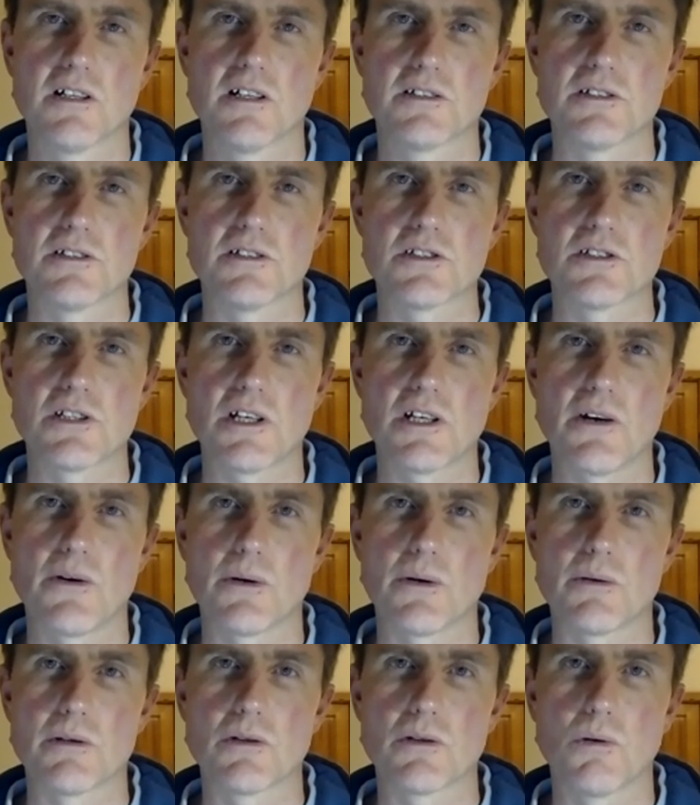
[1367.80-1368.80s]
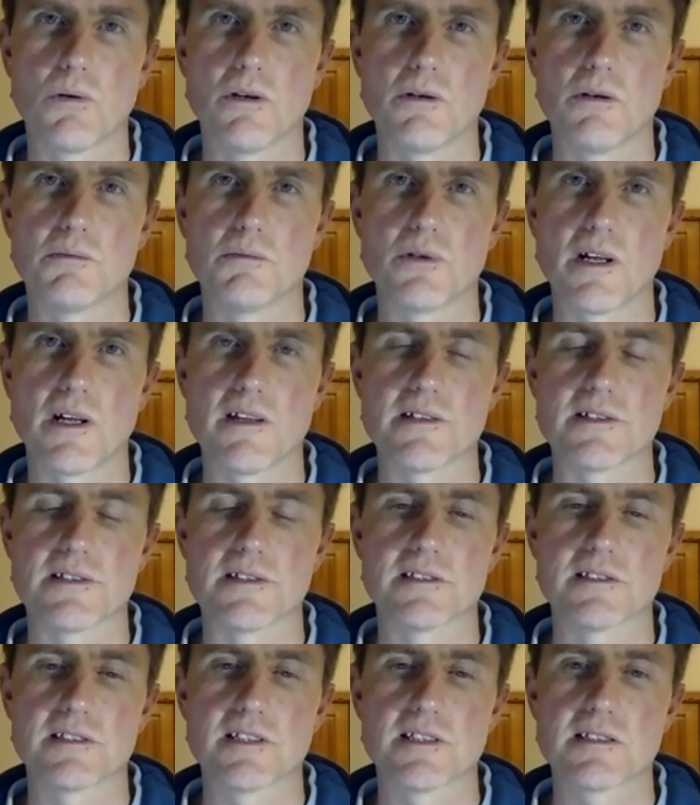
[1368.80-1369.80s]
to share it with all your brothers
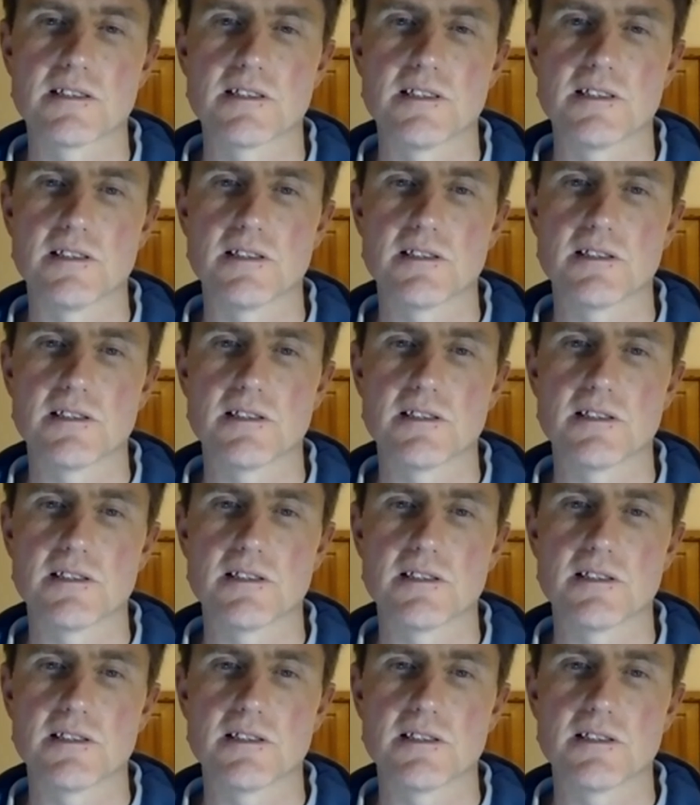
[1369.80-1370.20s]
and sisters.